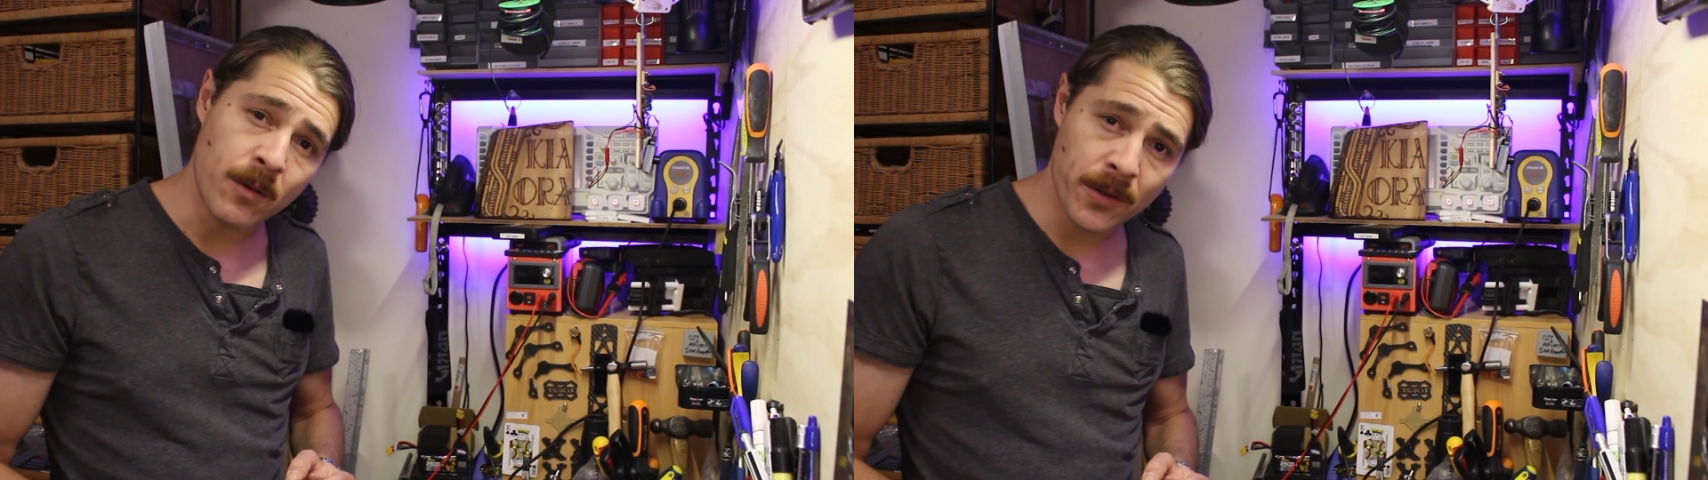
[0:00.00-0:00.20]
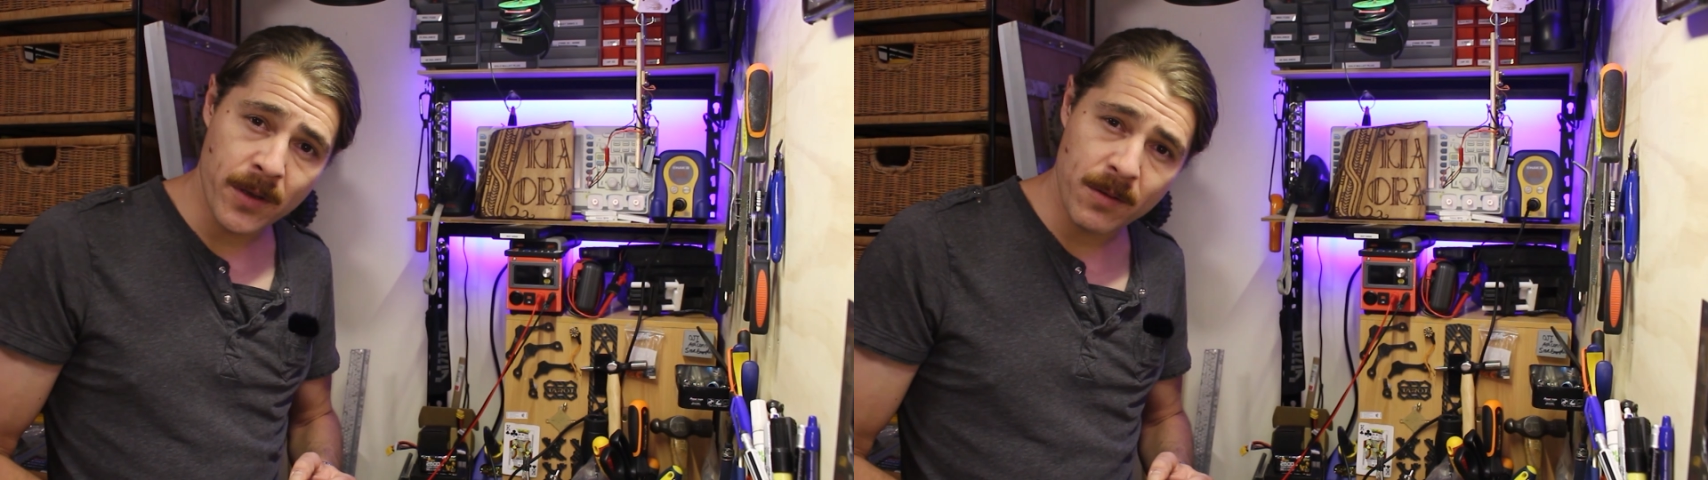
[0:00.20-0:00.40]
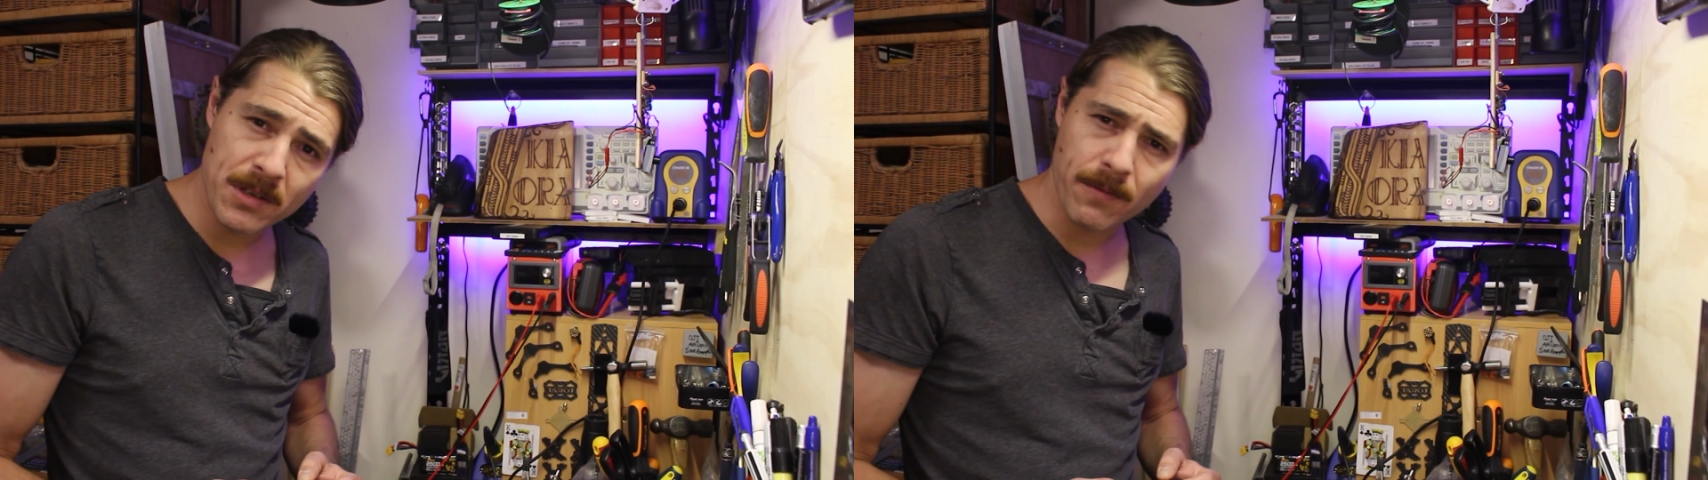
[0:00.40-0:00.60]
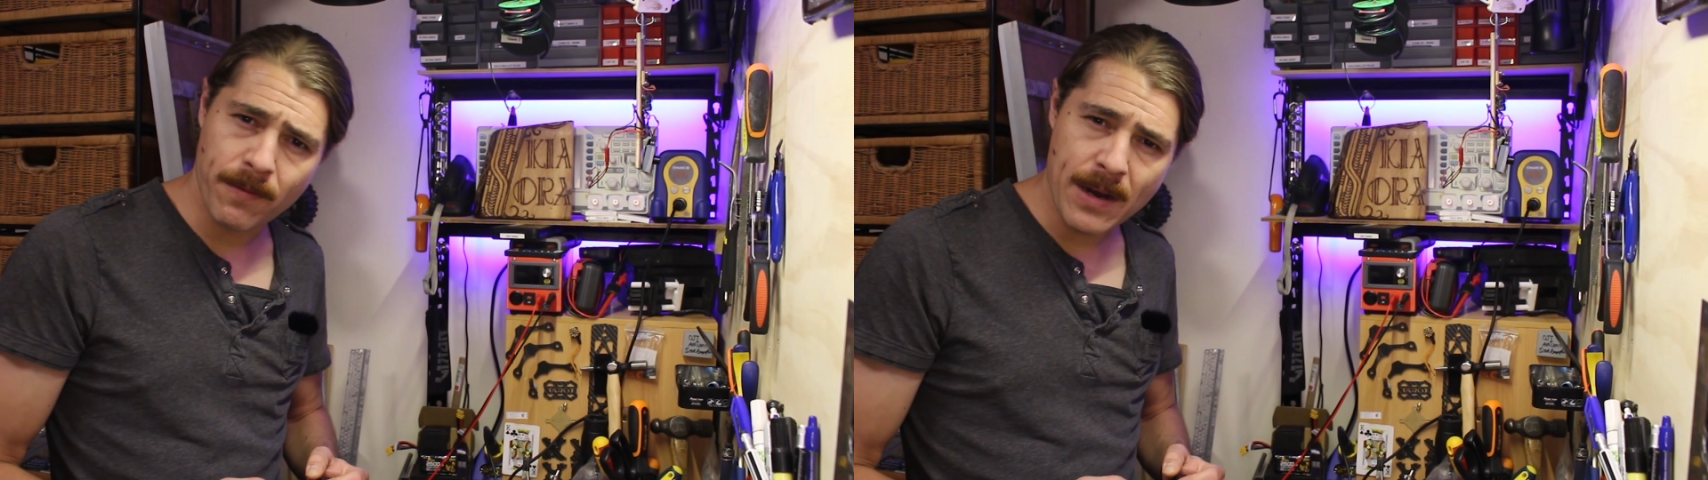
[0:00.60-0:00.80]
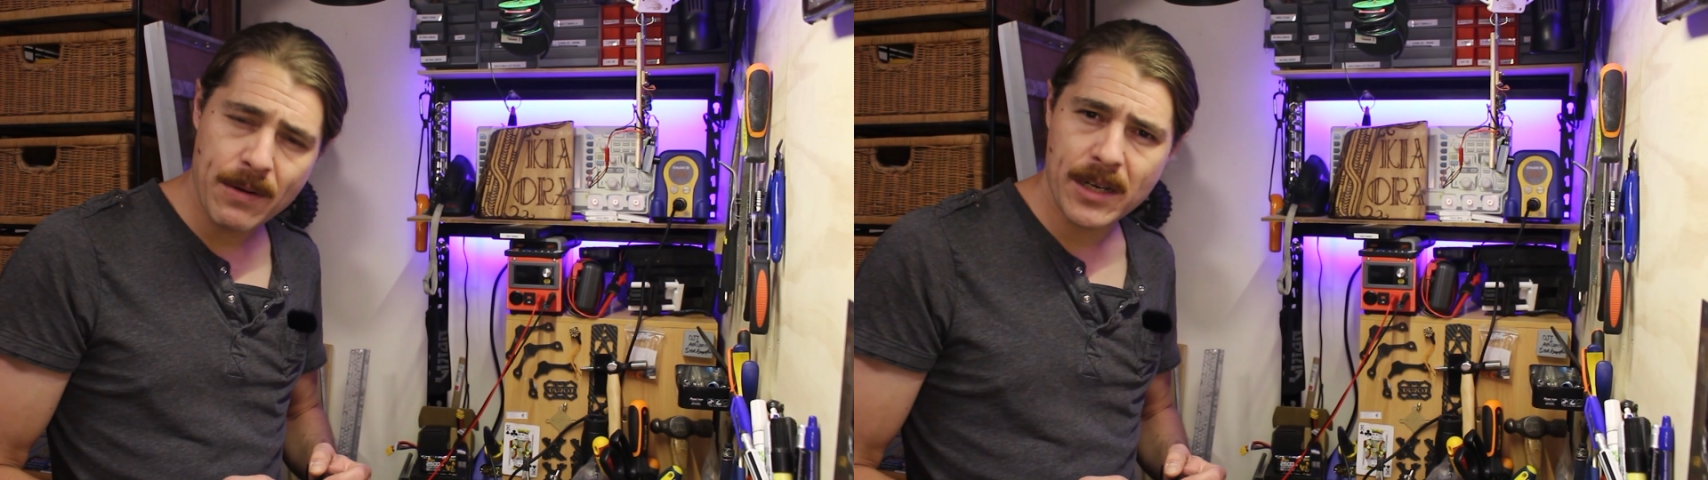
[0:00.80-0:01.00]
although there is a
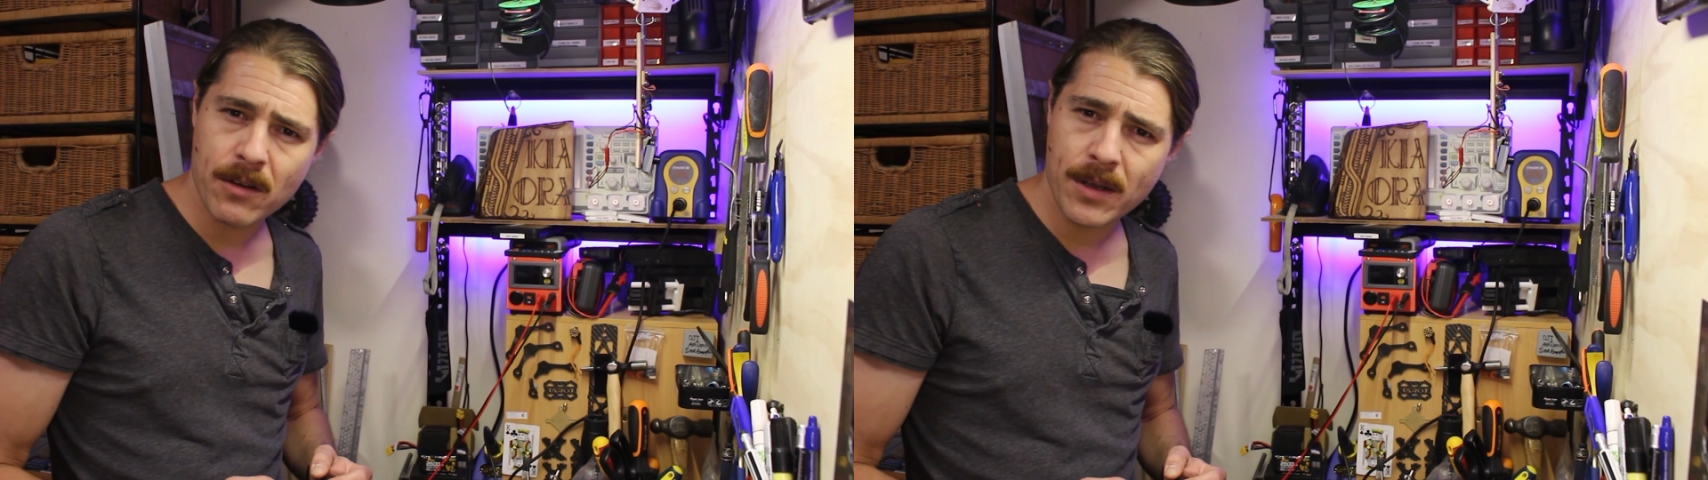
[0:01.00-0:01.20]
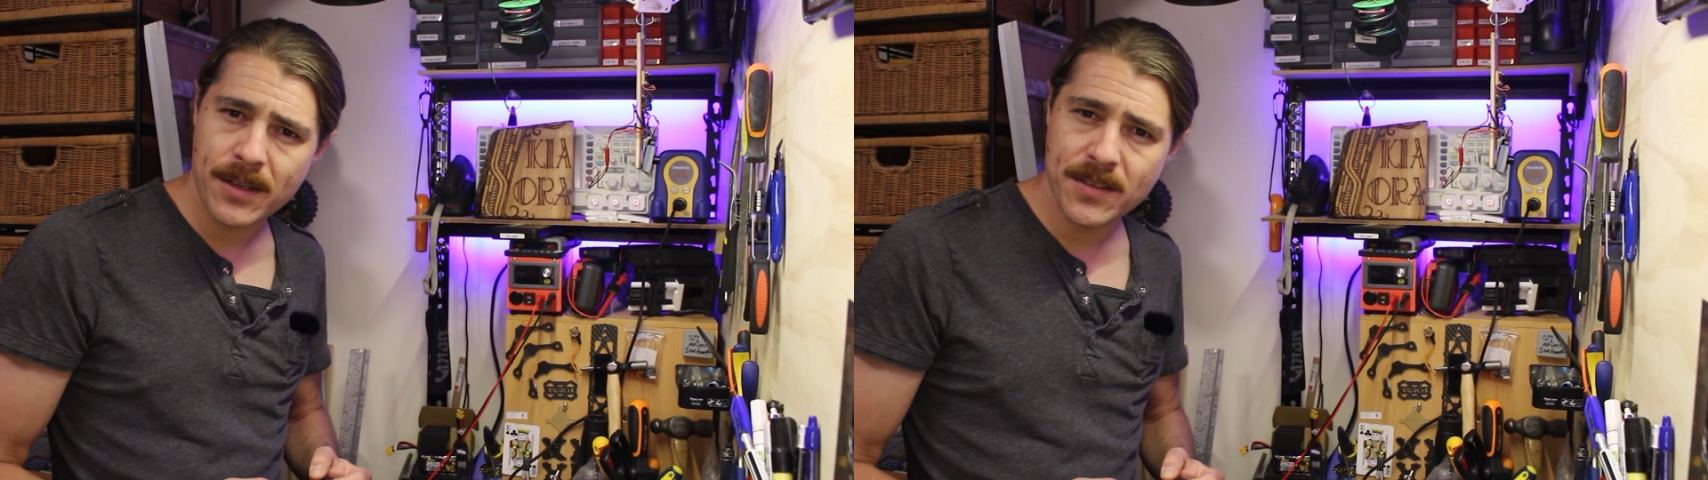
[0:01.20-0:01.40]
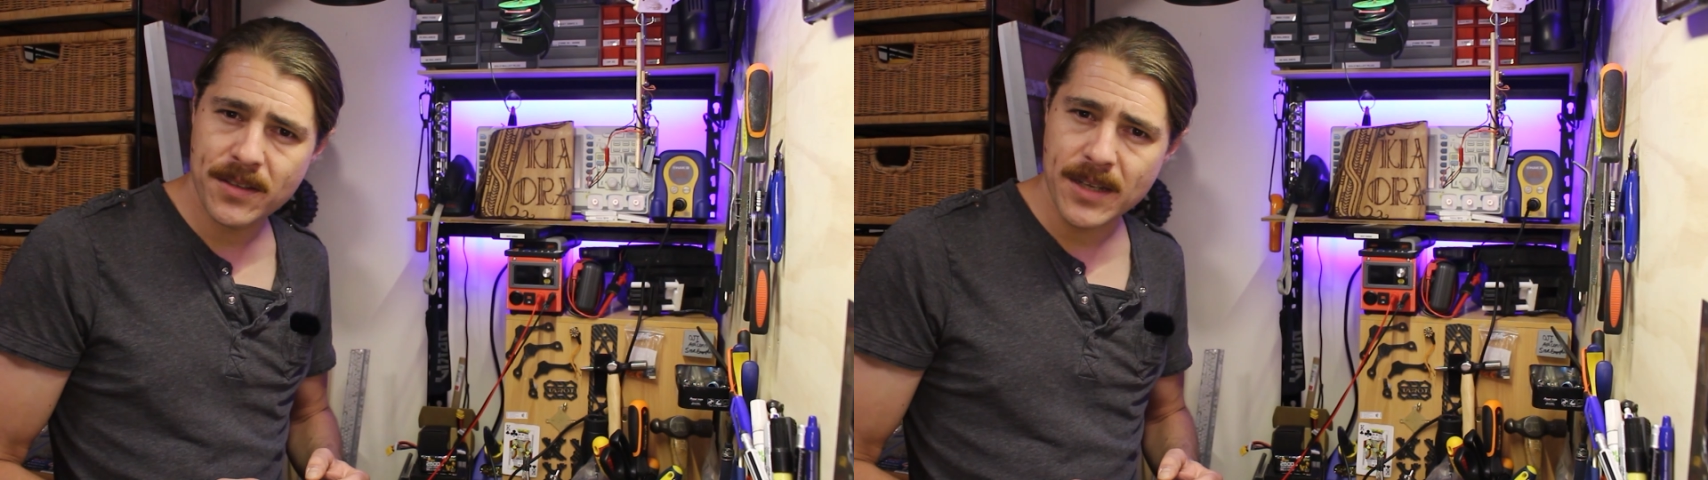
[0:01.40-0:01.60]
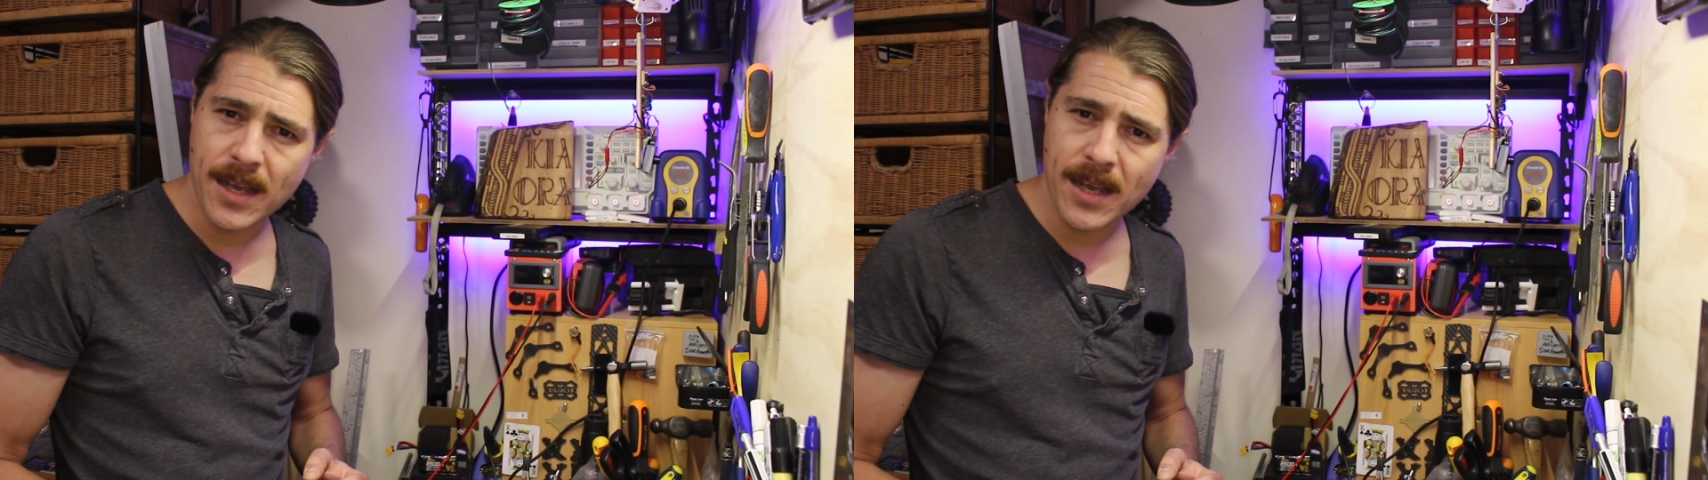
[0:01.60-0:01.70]
very nice